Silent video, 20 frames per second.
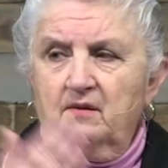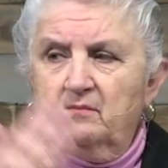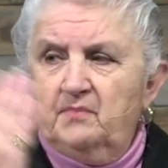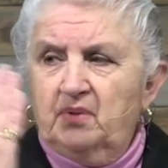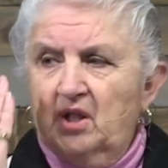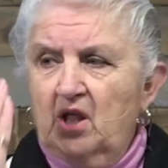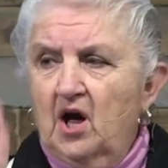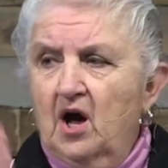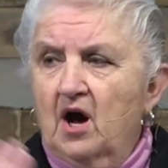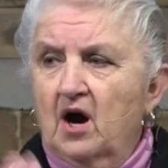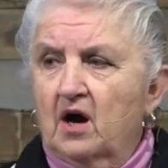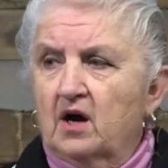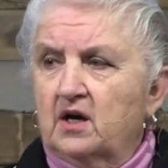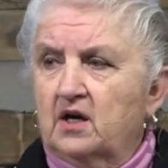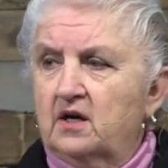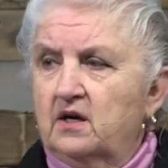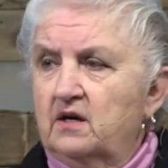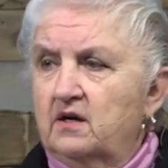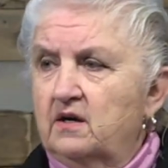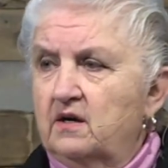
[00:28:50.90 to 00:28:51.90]
the
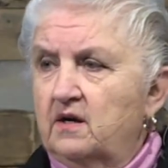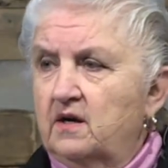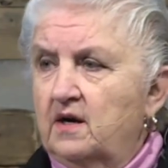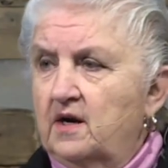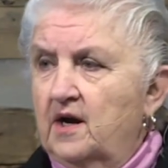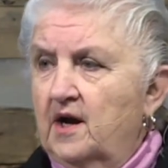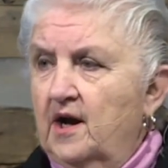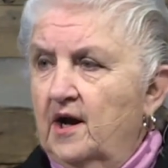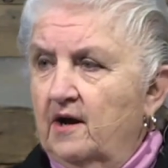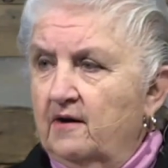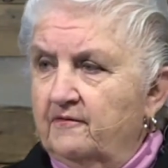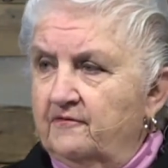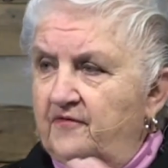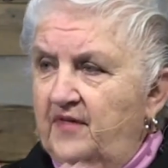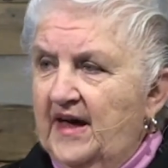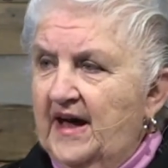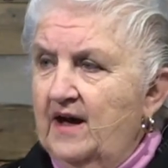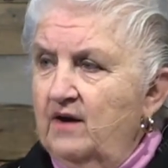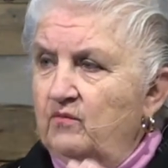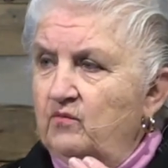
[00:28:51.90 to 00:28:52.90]
block
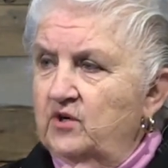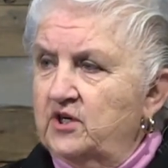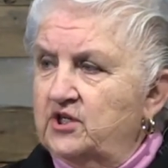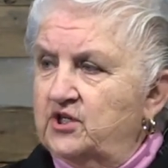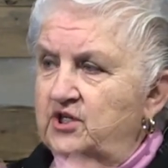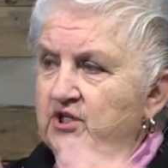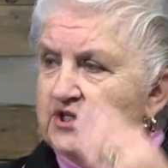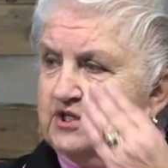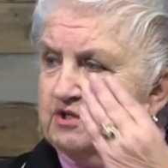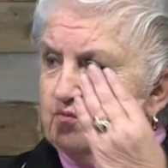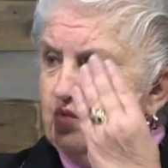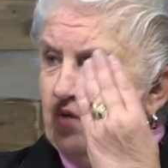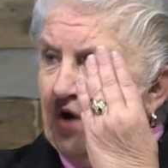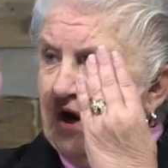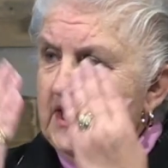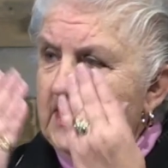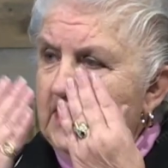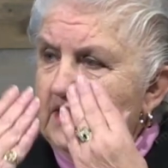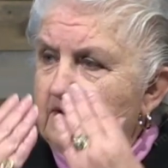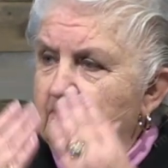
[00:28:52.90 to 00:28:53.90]
of that which is
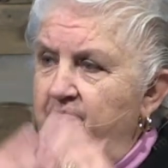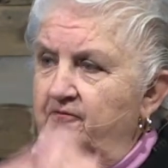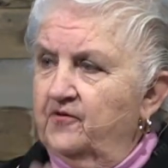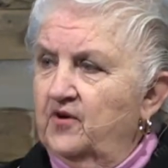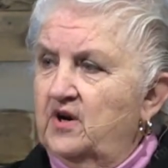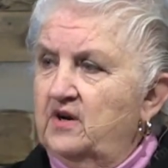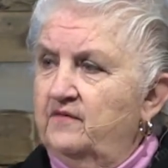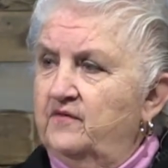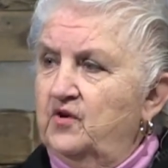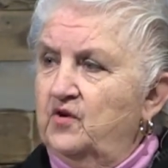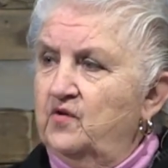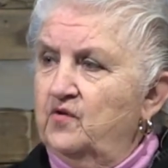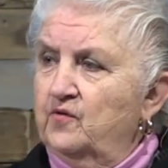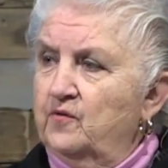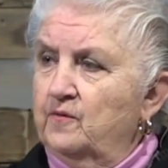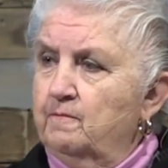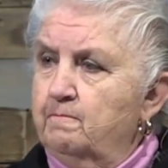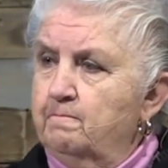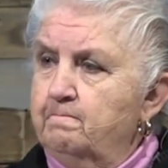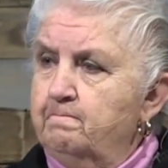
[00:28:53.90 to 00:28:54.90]
right in front of
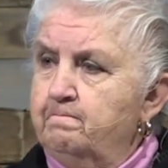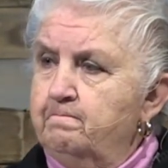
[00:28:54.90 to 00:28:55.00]
you.